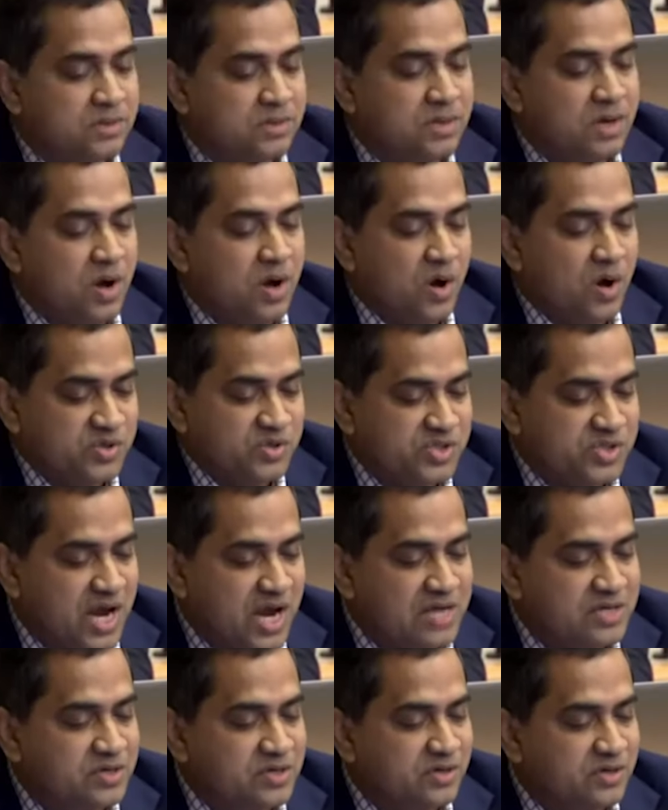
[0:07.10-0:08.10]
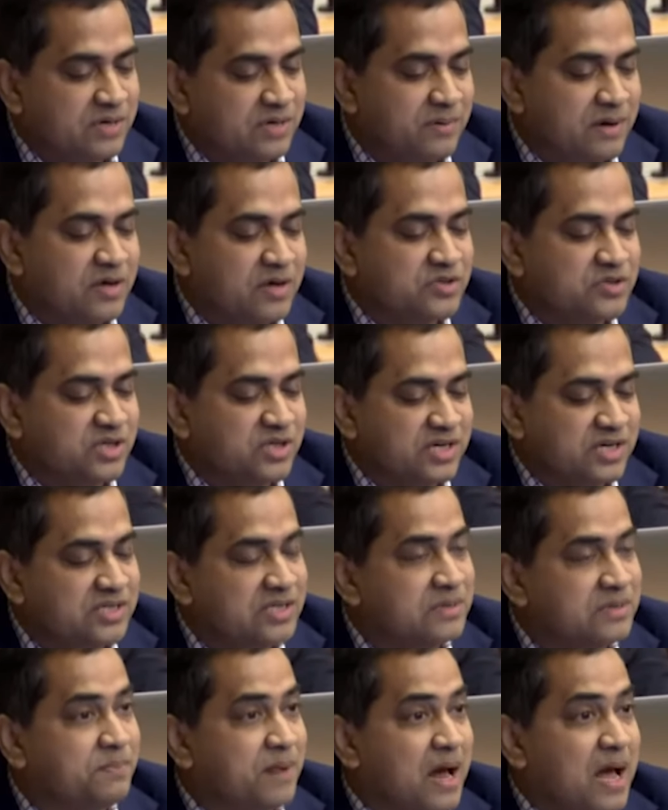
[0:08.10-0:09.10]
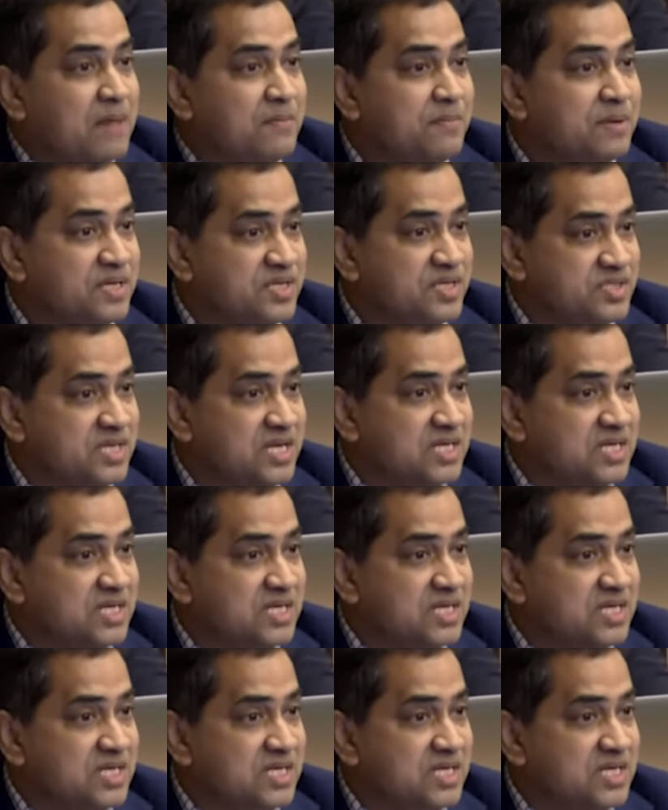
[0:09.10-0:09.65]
on sight ordered by autocratic Prime Minister